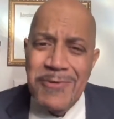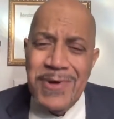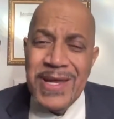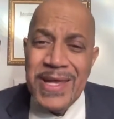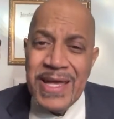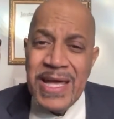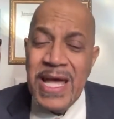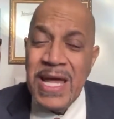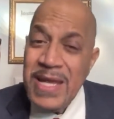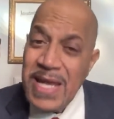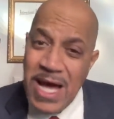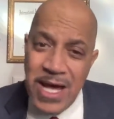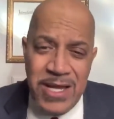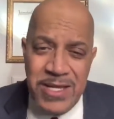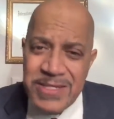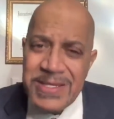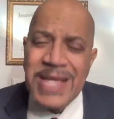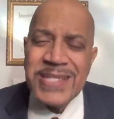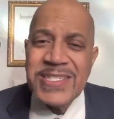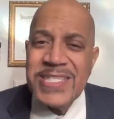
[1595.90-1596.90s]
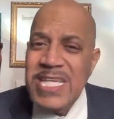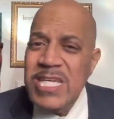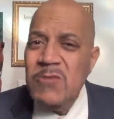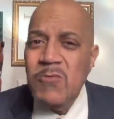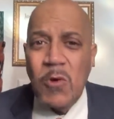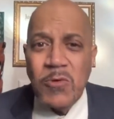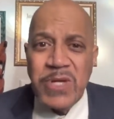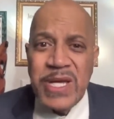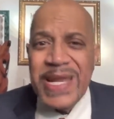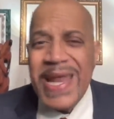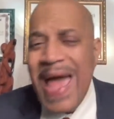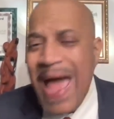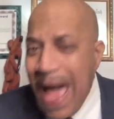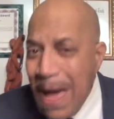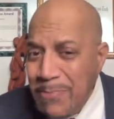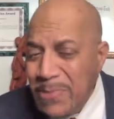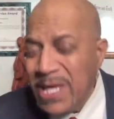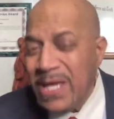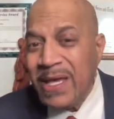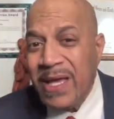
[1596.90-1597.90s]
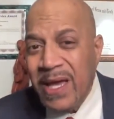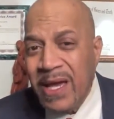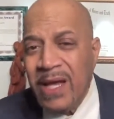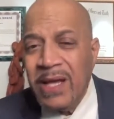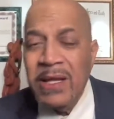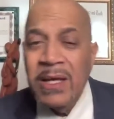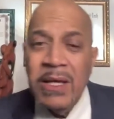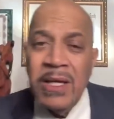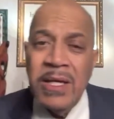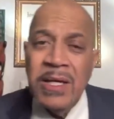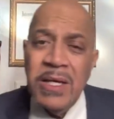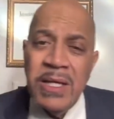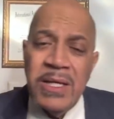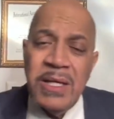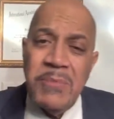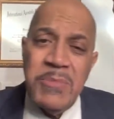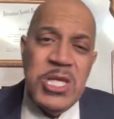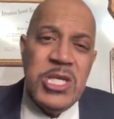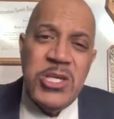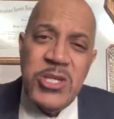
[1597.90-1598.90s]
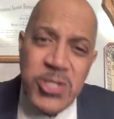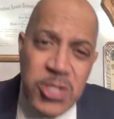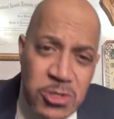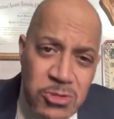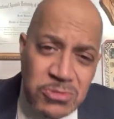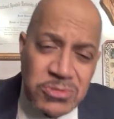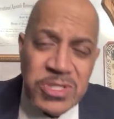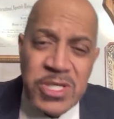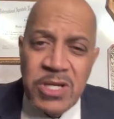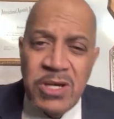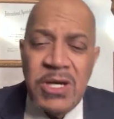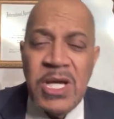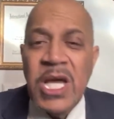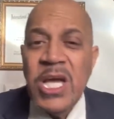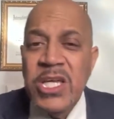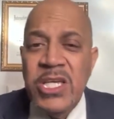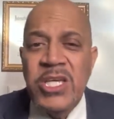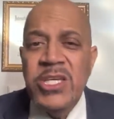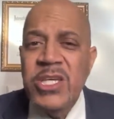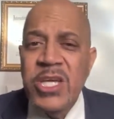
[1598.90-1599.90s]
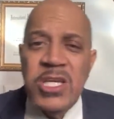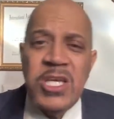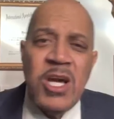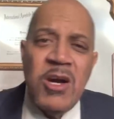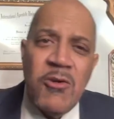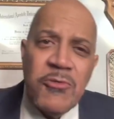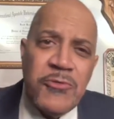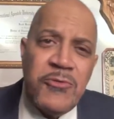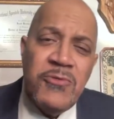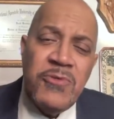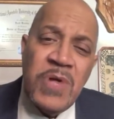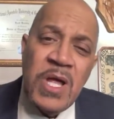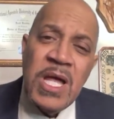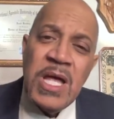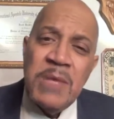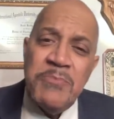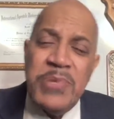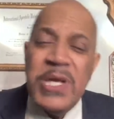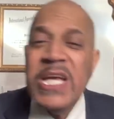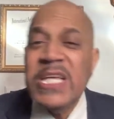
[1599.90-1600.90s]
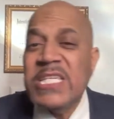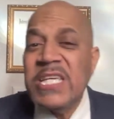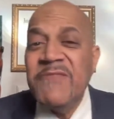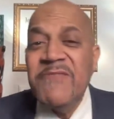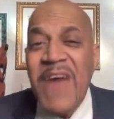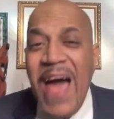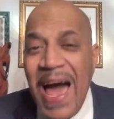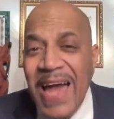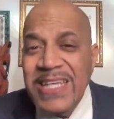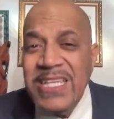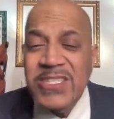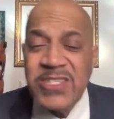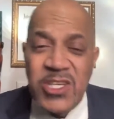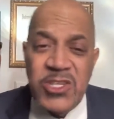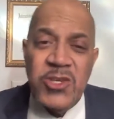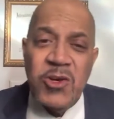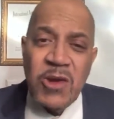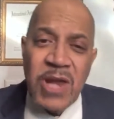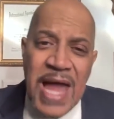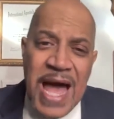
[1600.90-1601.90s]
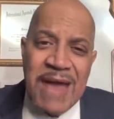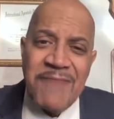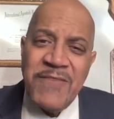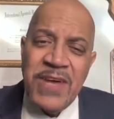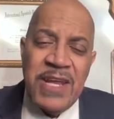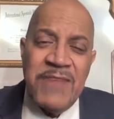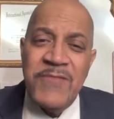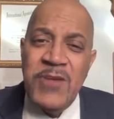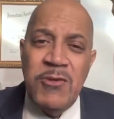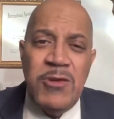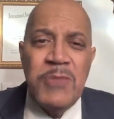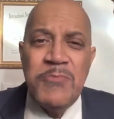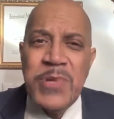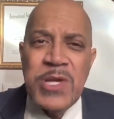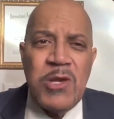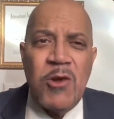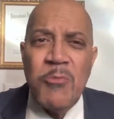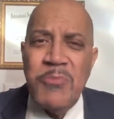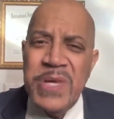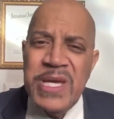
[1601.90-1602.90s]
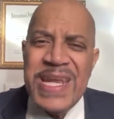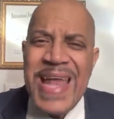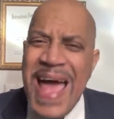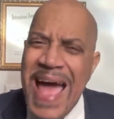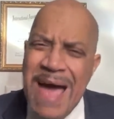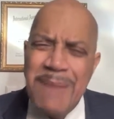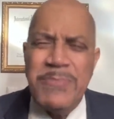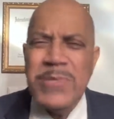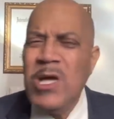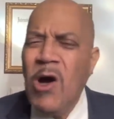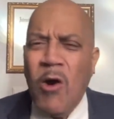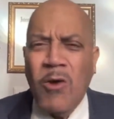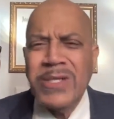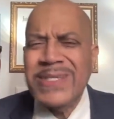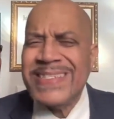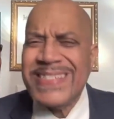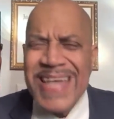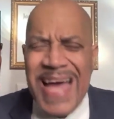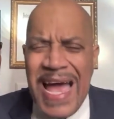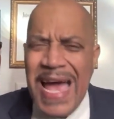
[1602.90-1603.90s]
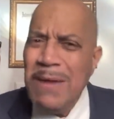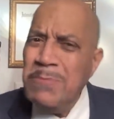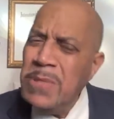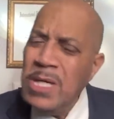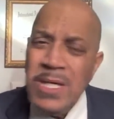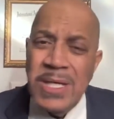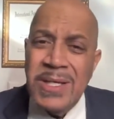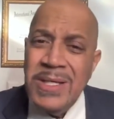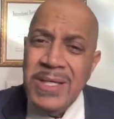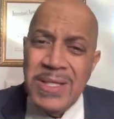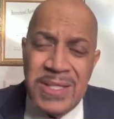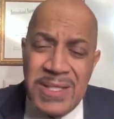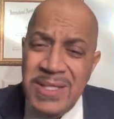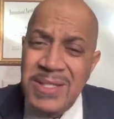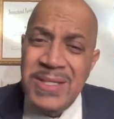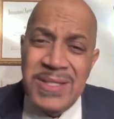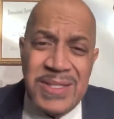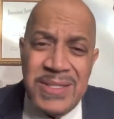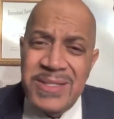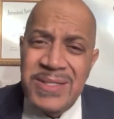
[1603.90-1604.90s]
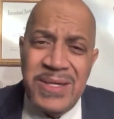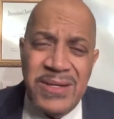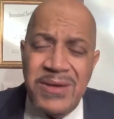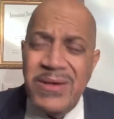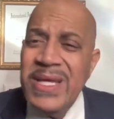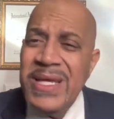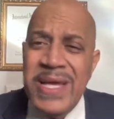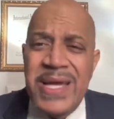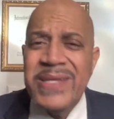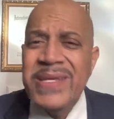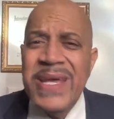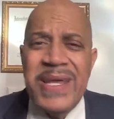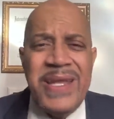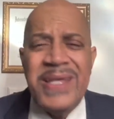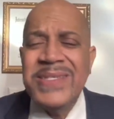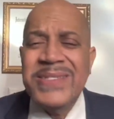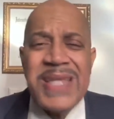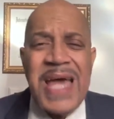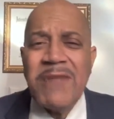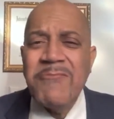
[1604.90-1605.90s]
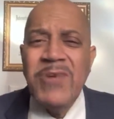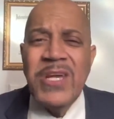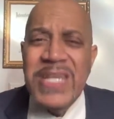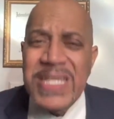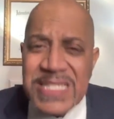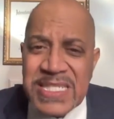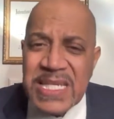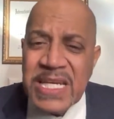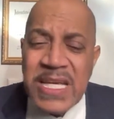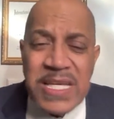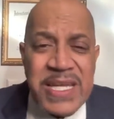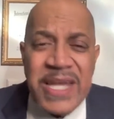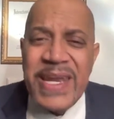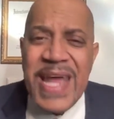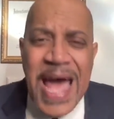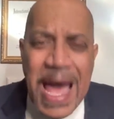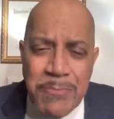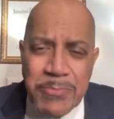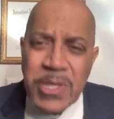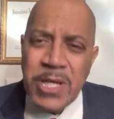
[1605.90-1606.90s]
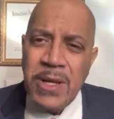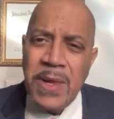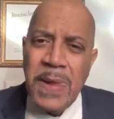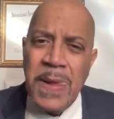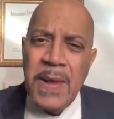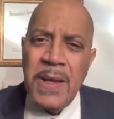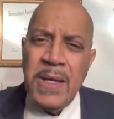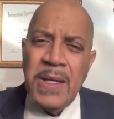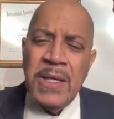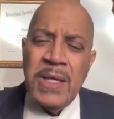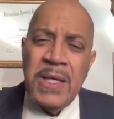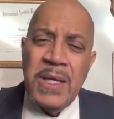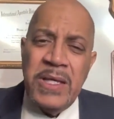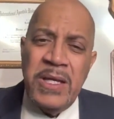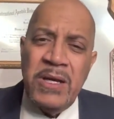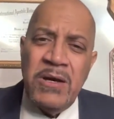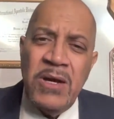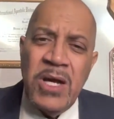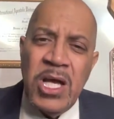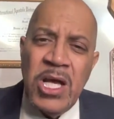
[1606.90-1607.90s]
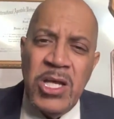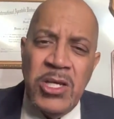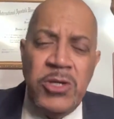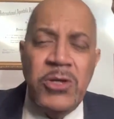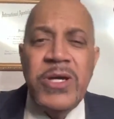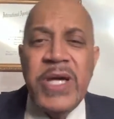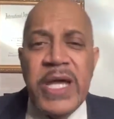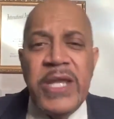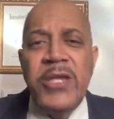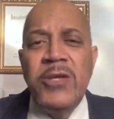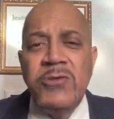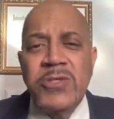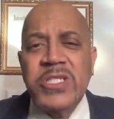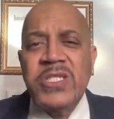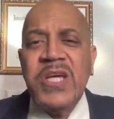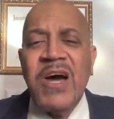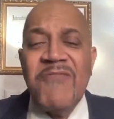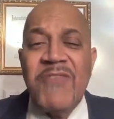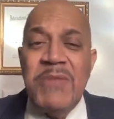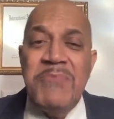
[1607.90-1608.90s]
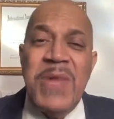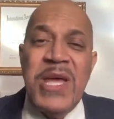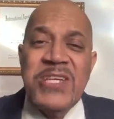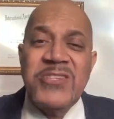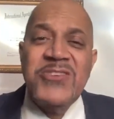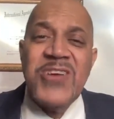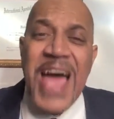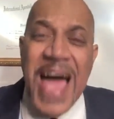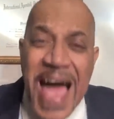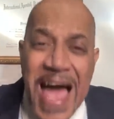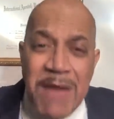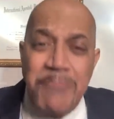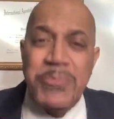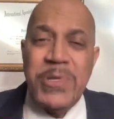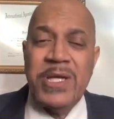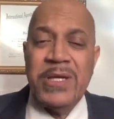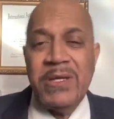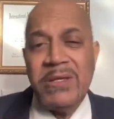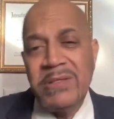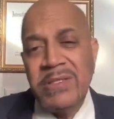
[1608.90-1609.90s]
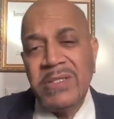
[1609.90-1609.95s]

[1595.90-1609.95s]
really. Now, it's not saying you won't get happy again. I mean, you do. You know, you, you go through peaks and valleys in your life, and if you depend on being happy all the time, you know, it, it, it's not realistic. It doesn't happen. You know, you get new stuff, it makes you happy,